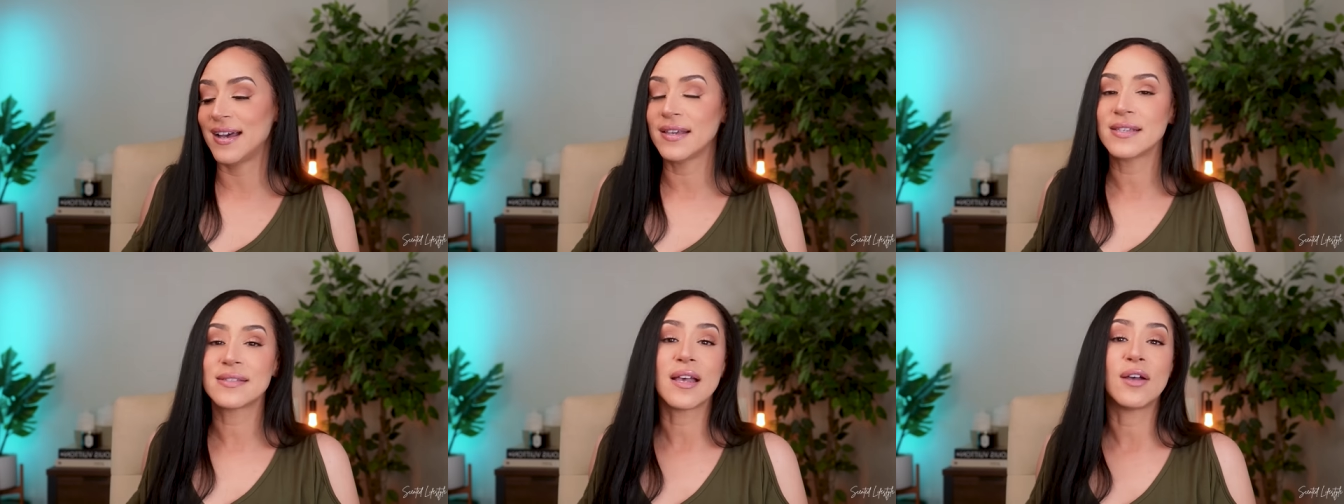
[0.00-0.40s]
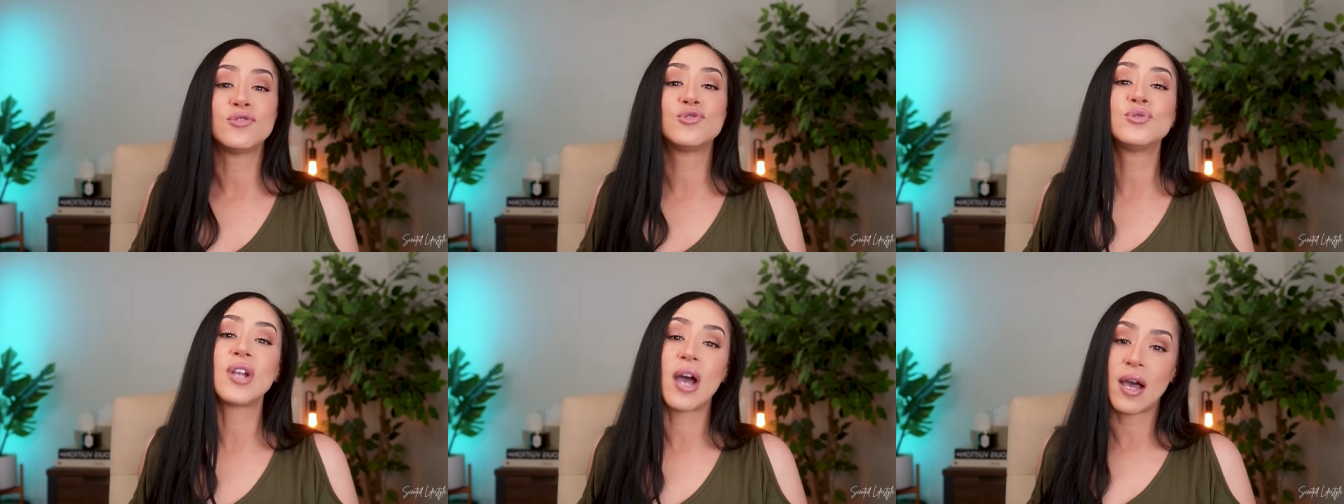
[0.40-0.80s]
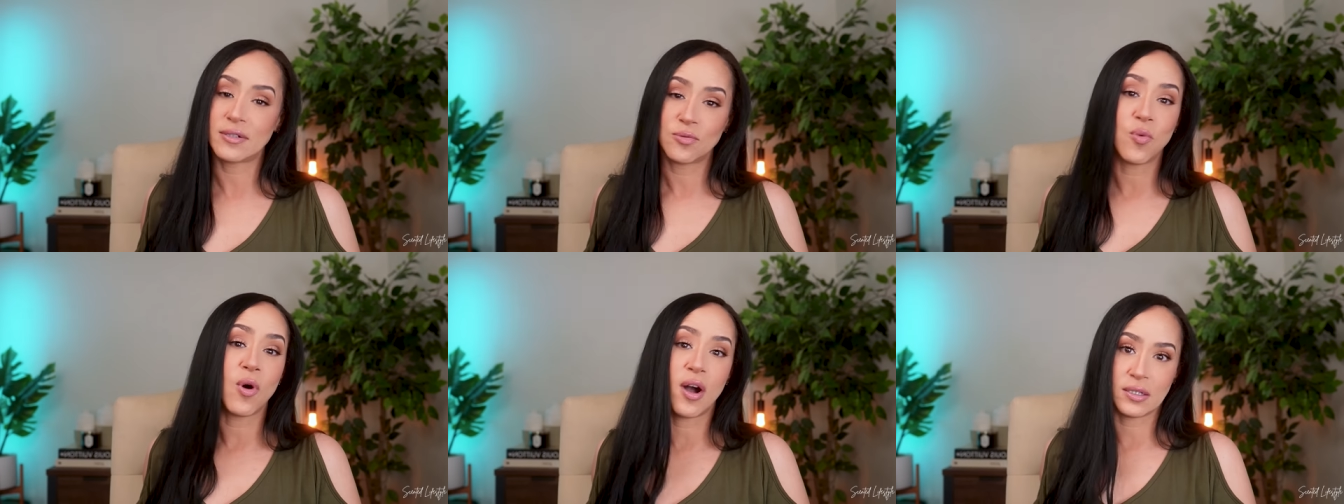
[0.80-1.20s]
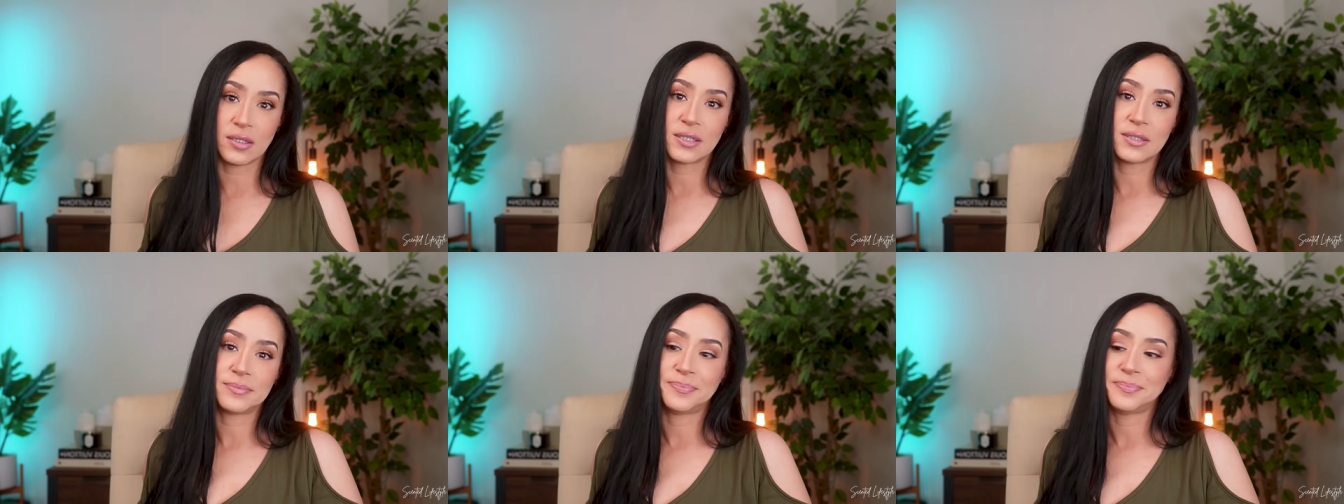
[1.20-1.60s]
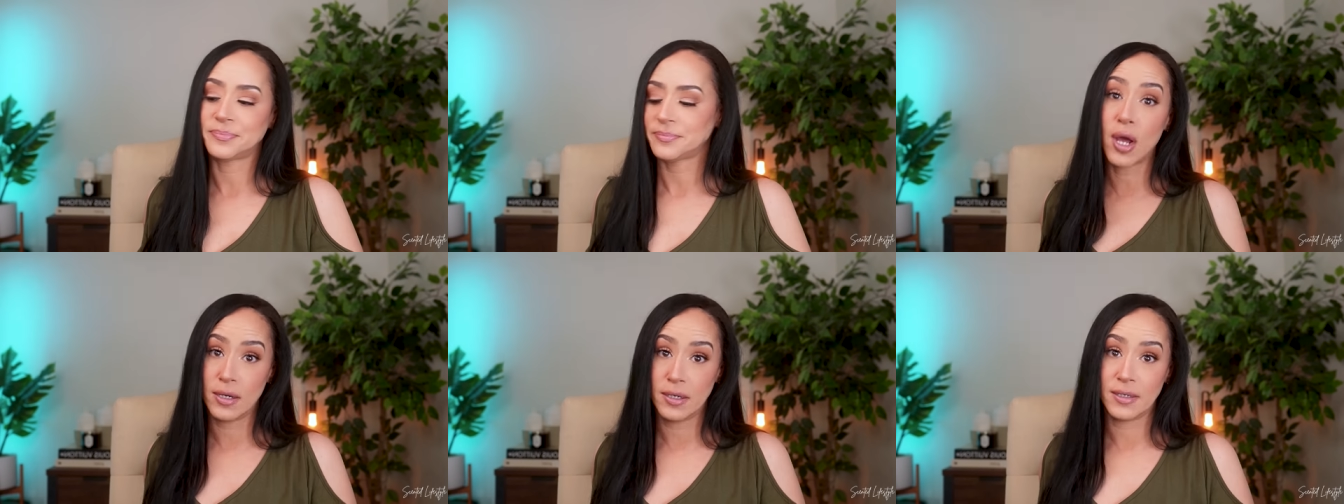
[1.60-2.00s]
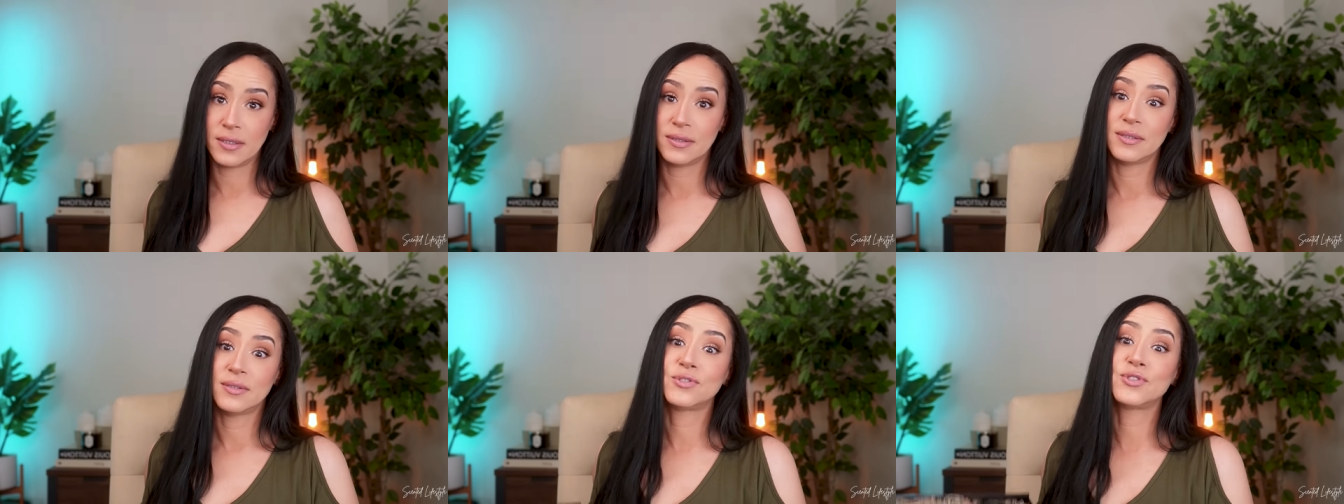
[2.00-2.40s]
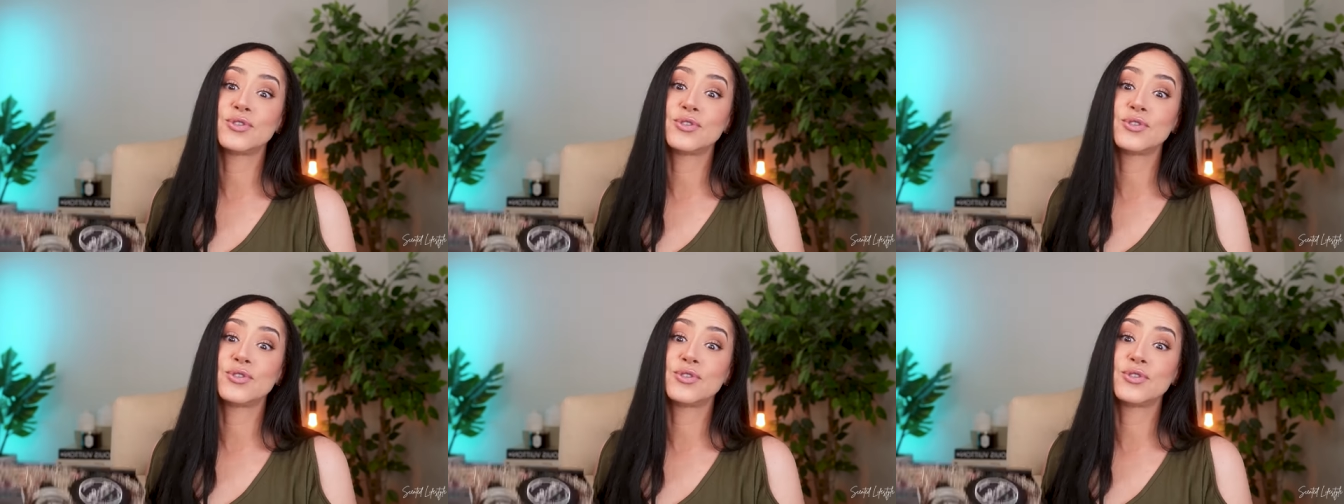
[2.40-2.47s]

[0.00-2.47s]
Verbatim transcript: Guys, do not walk, run